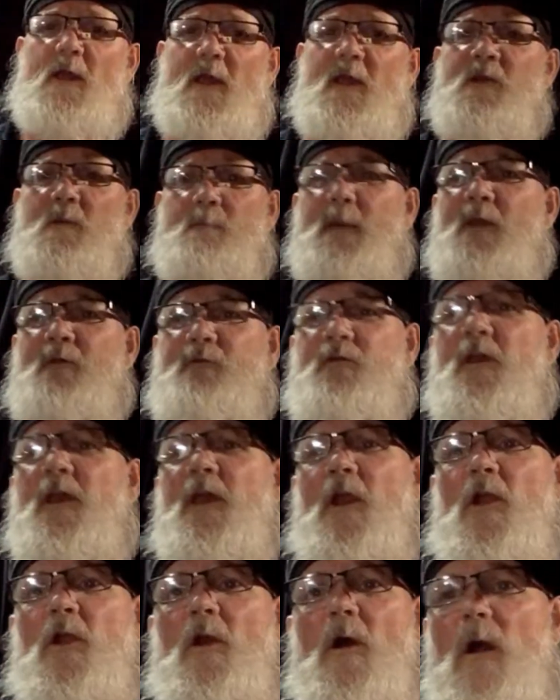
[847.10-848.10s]
into BC
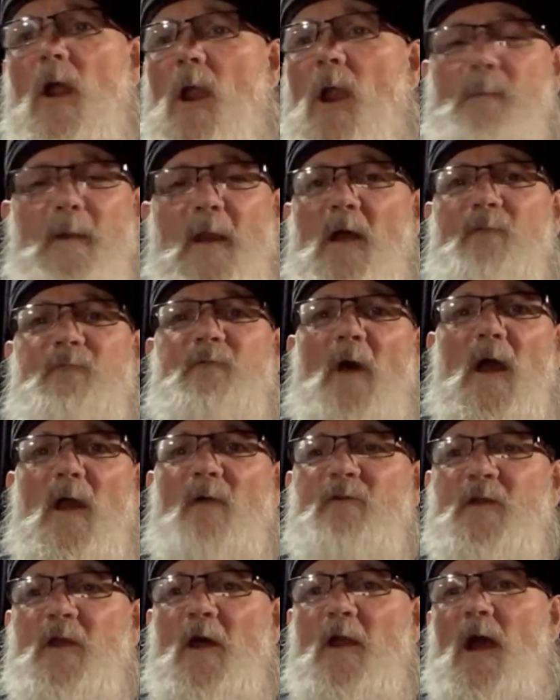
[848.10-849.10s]
in a car, but I
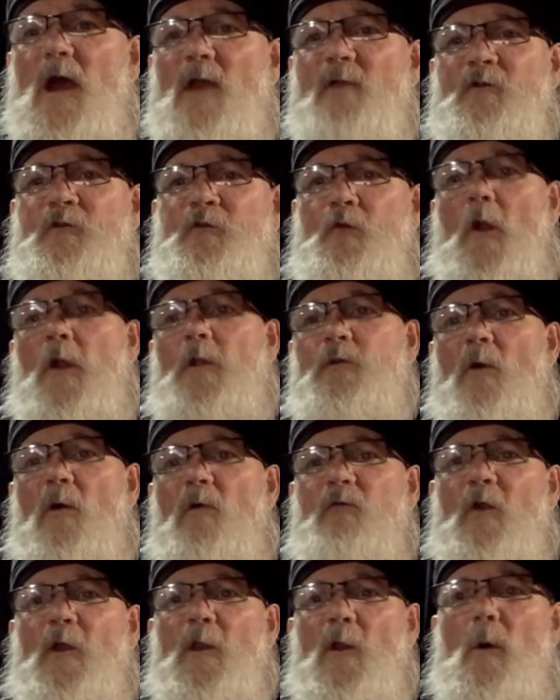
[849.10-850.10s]
haven't trucked
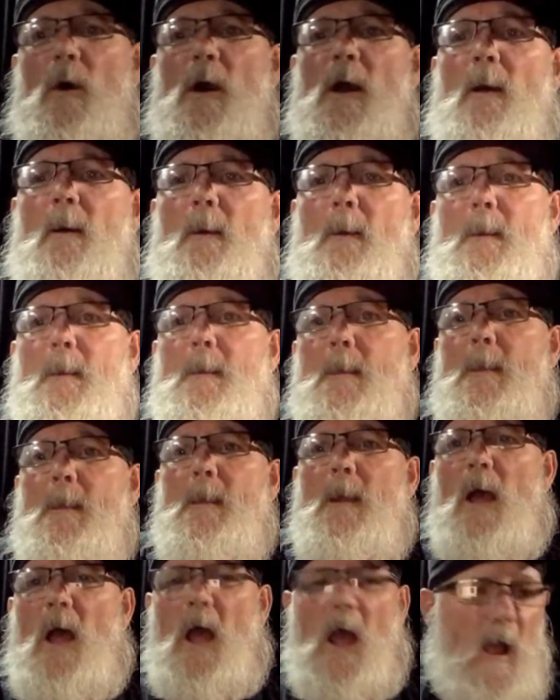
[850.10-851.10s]
over in a while.
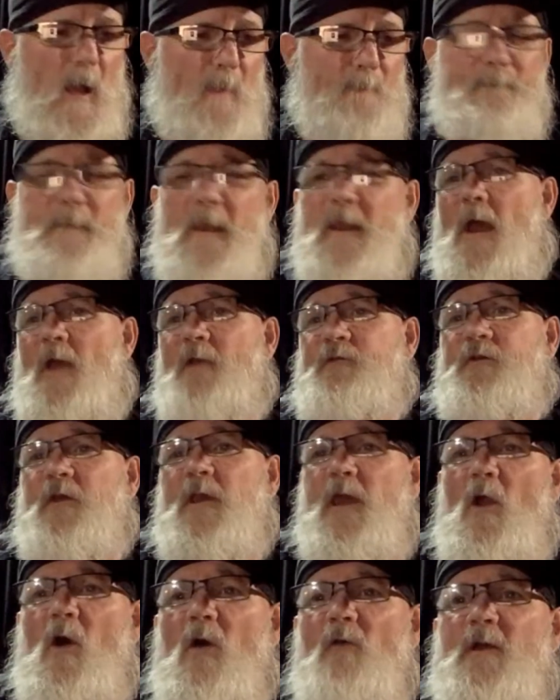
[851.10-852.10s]
Be nice to
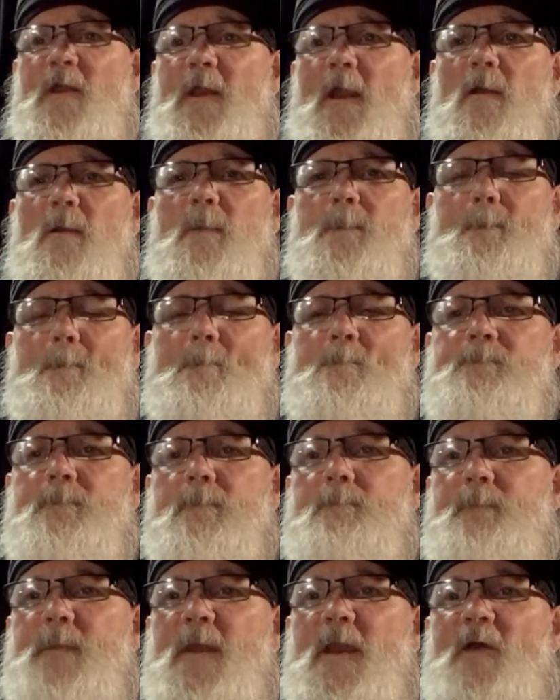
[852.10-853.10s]
get over there.
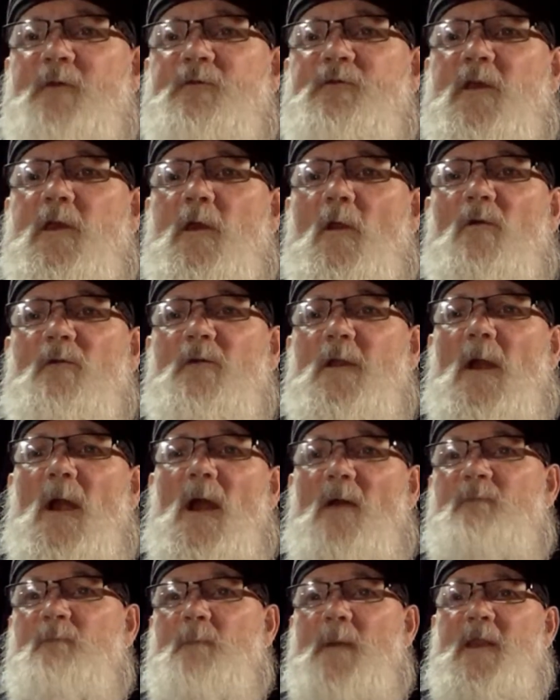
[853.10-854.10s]
Be nice to get over there.
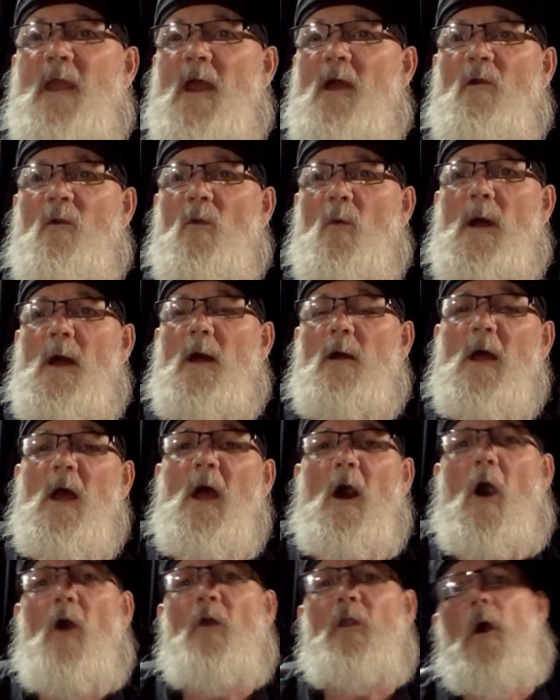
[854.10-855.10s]
I haven't been there in a while.
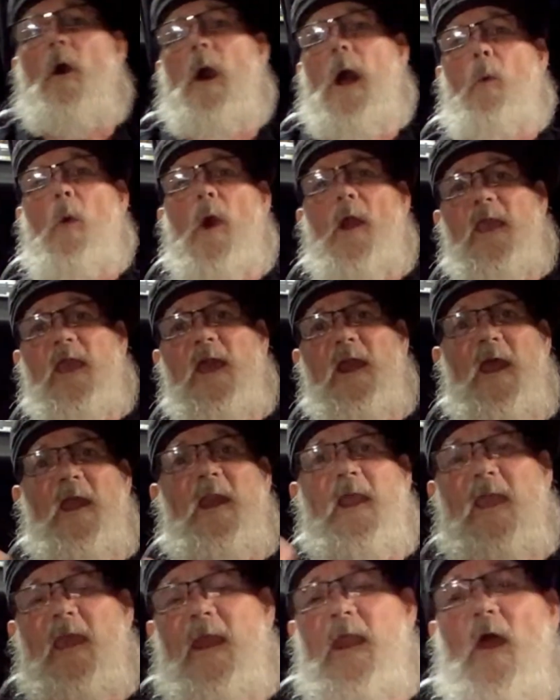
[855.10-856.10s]
Although I want to get
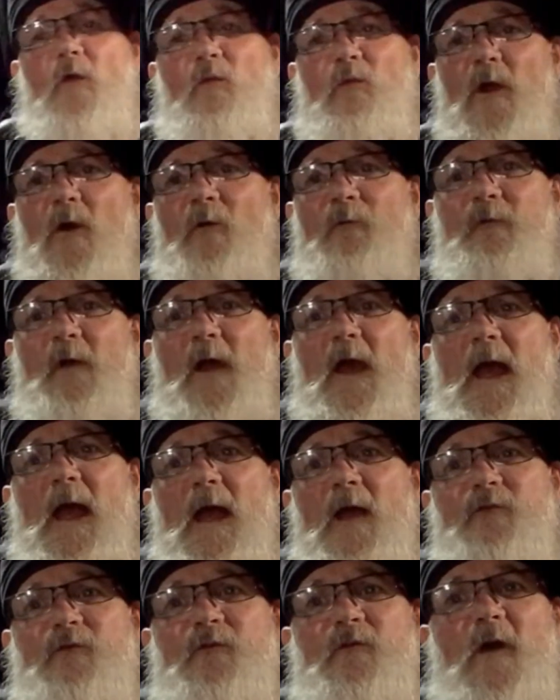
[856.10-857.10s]
in and get out real
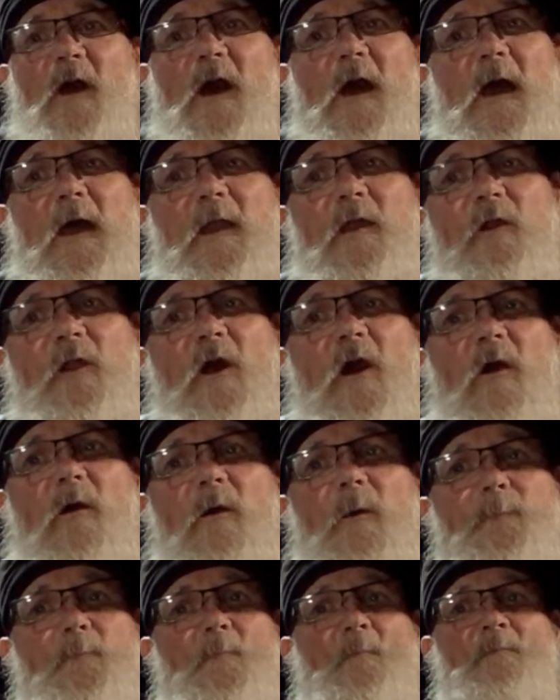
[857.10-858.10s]
fast. I don't
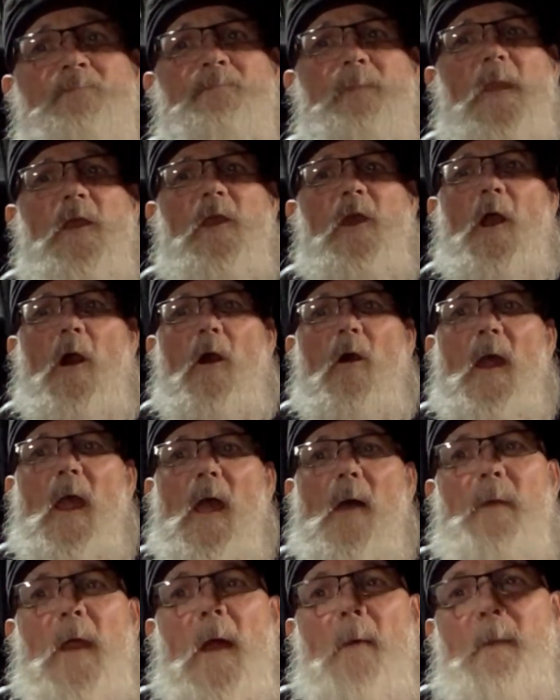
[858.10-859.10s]
know. You know,
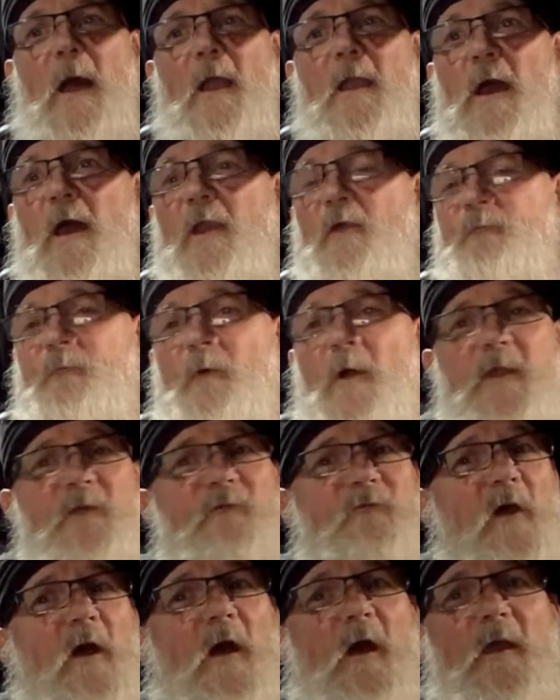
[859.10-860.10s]
I gotta
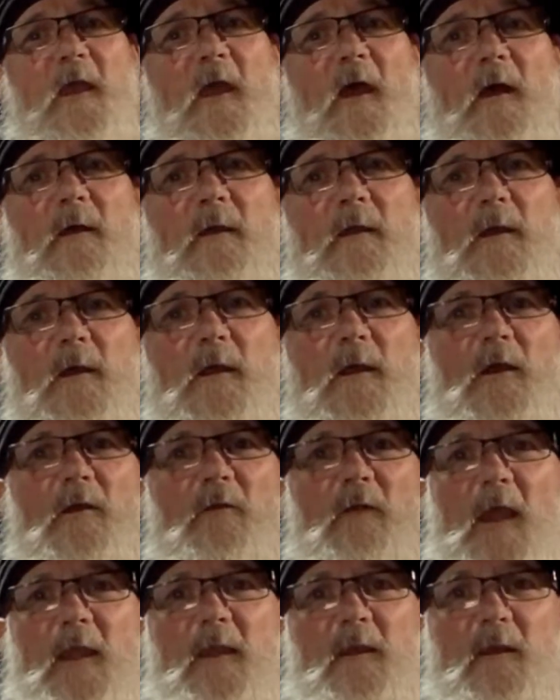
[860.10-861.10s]
fucking tell you,
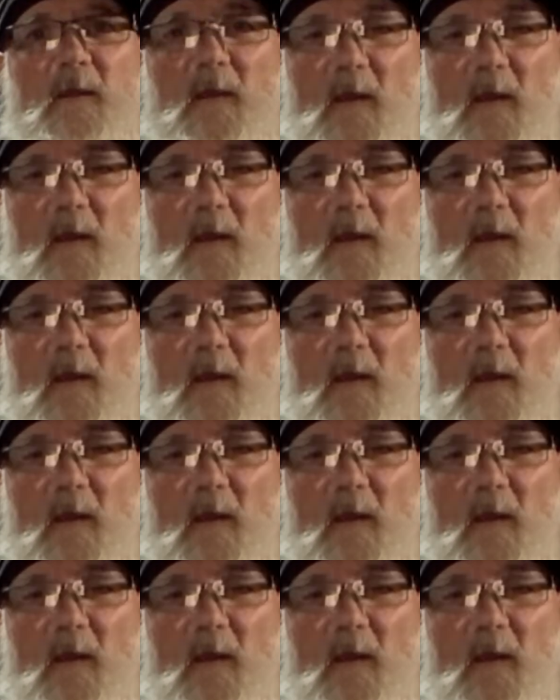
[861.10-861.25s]
like,